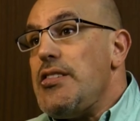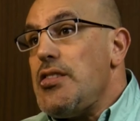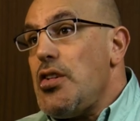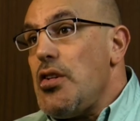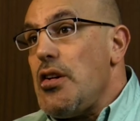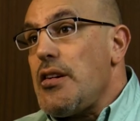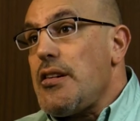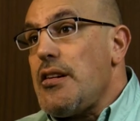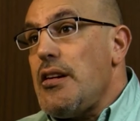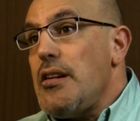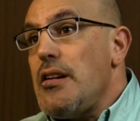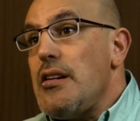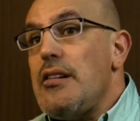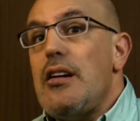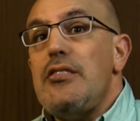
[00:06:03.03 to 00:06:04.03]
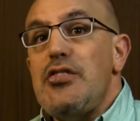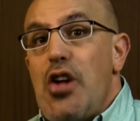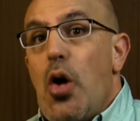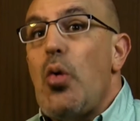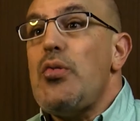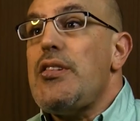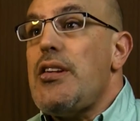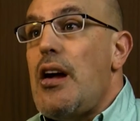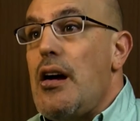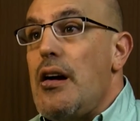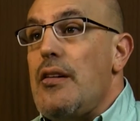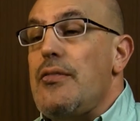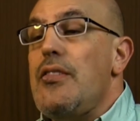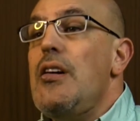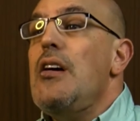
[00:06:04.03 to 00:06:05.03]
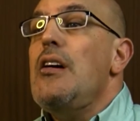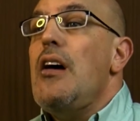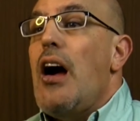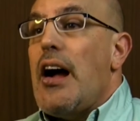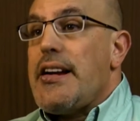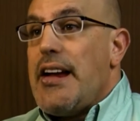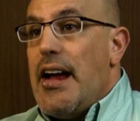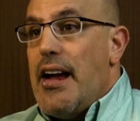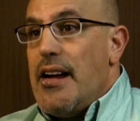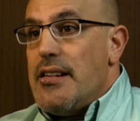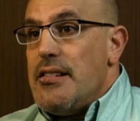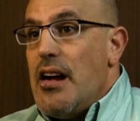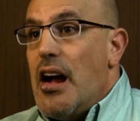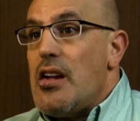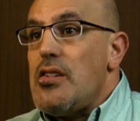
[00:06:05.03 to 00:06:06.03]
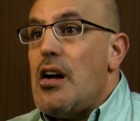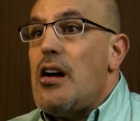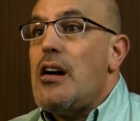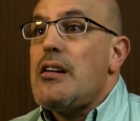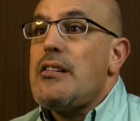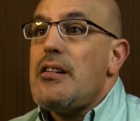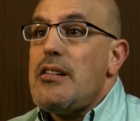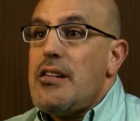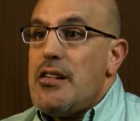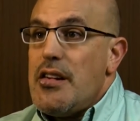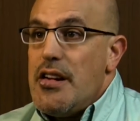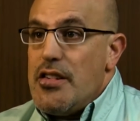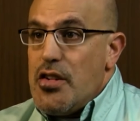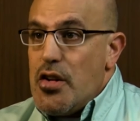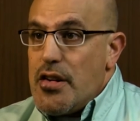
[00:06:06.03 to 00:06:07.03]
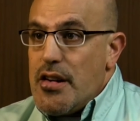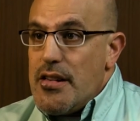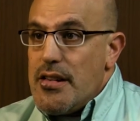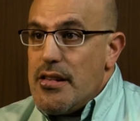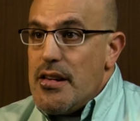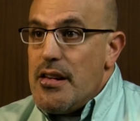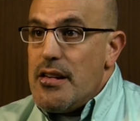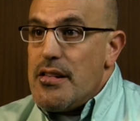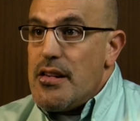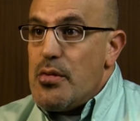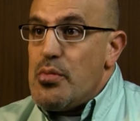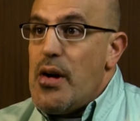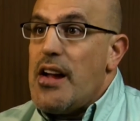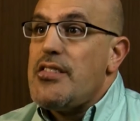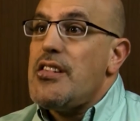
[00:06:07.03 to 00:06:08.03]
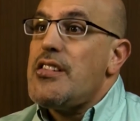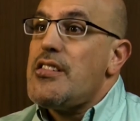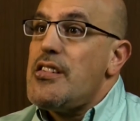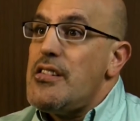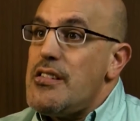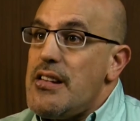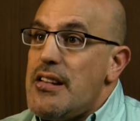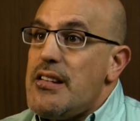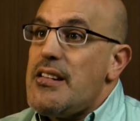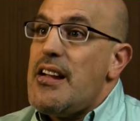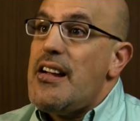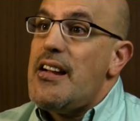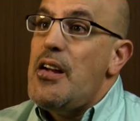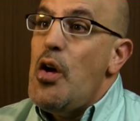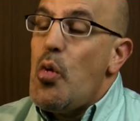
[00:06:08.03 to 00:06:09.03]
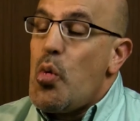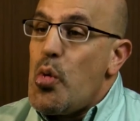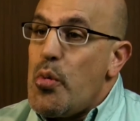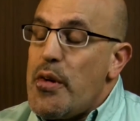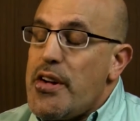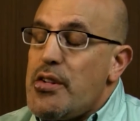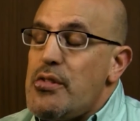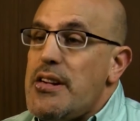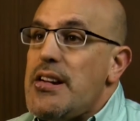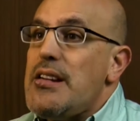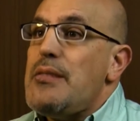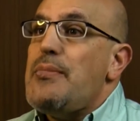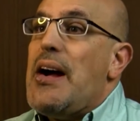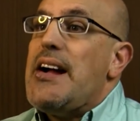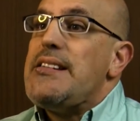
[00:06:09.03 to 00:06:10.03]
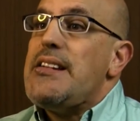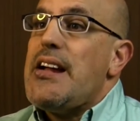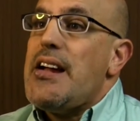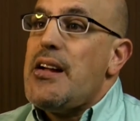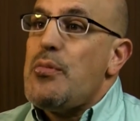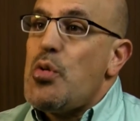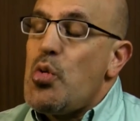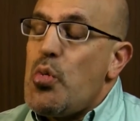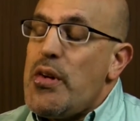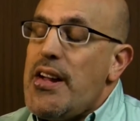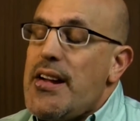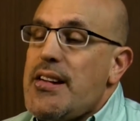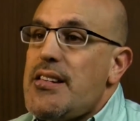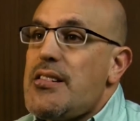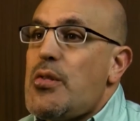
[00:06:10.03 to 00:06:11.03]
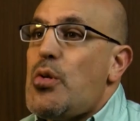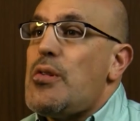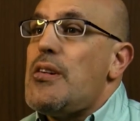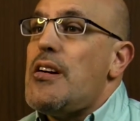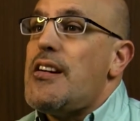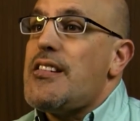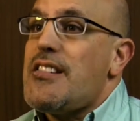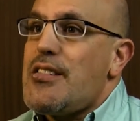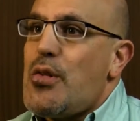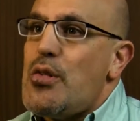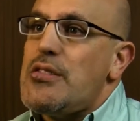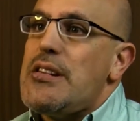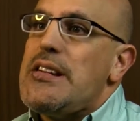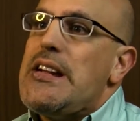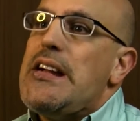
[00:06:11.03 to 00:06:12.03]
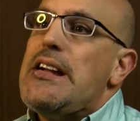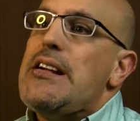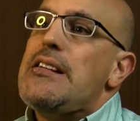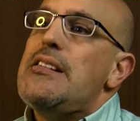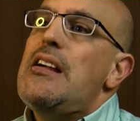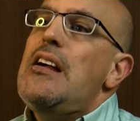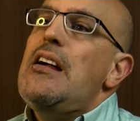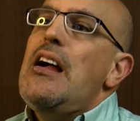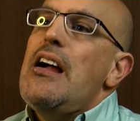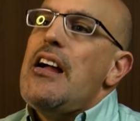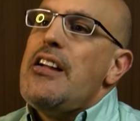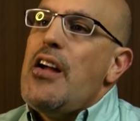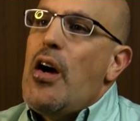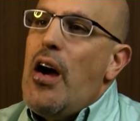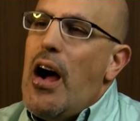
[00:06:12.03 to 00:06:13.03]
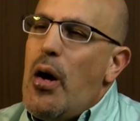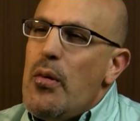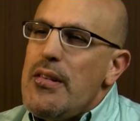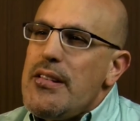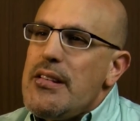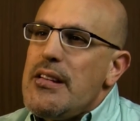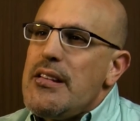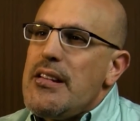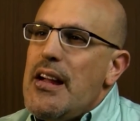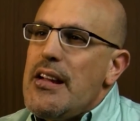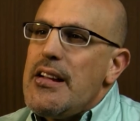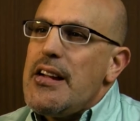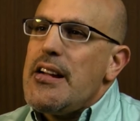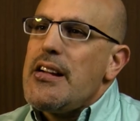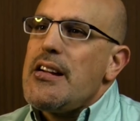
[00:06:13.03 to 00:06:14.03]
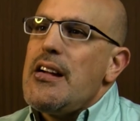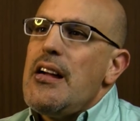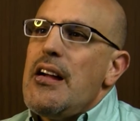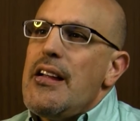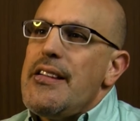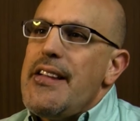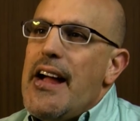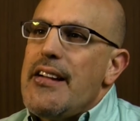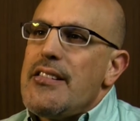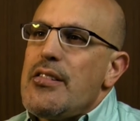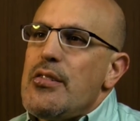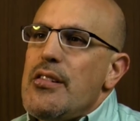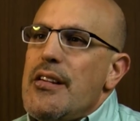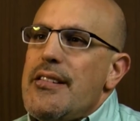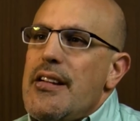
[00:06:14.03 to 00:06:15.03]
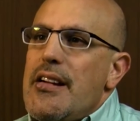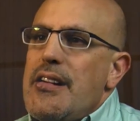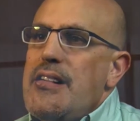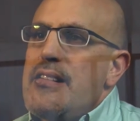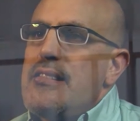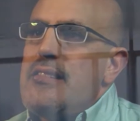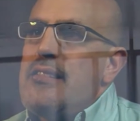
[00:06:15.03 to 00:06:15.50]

took notes of, again, how long it took us to register to sit, were we greeted by name, were we escorted in, you know, how was the setting, that sort of thing.